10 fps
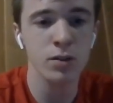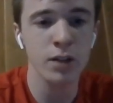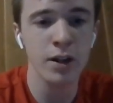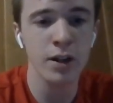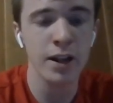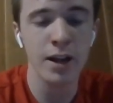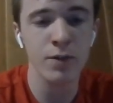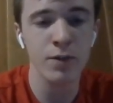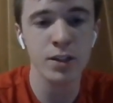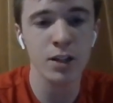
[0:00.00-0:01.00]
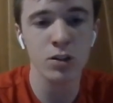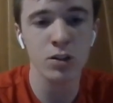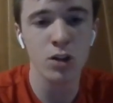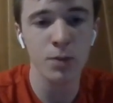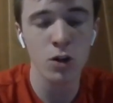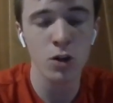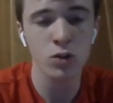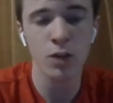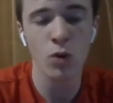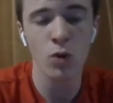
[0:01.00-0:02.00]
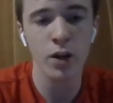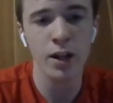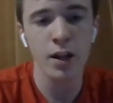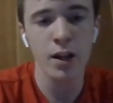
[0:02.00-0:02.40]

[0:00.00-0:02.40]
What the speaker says: nearly every single time it goes out wide.